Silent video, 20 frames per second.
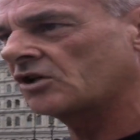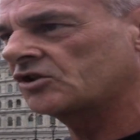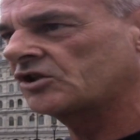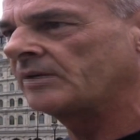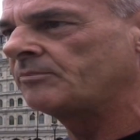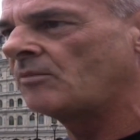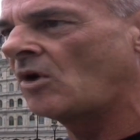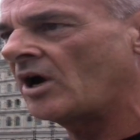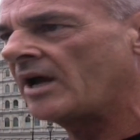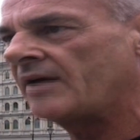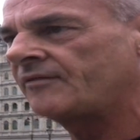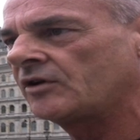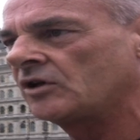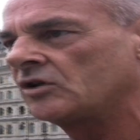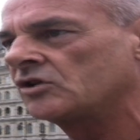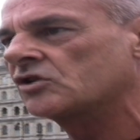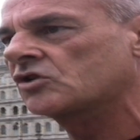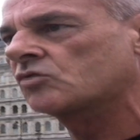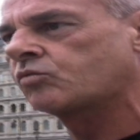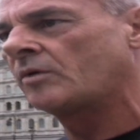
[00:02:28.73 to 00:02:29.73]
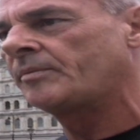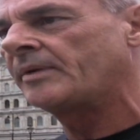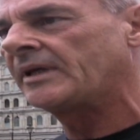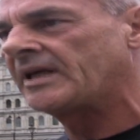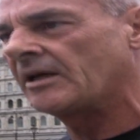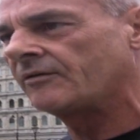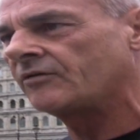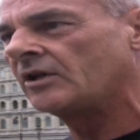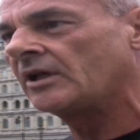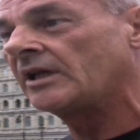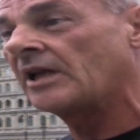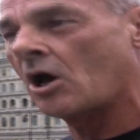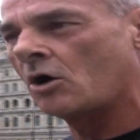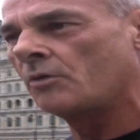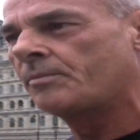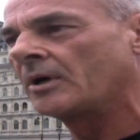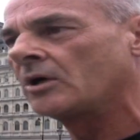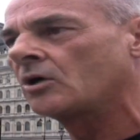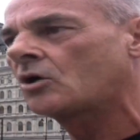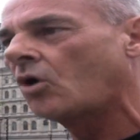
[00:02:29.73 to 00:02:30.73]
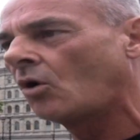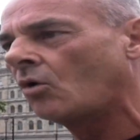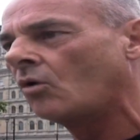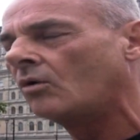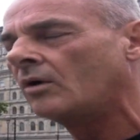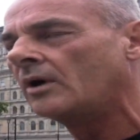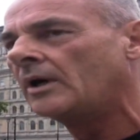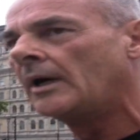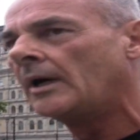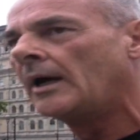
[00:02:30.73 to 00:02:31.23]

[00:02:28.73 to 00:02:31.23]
I said my evidence would be given in open court.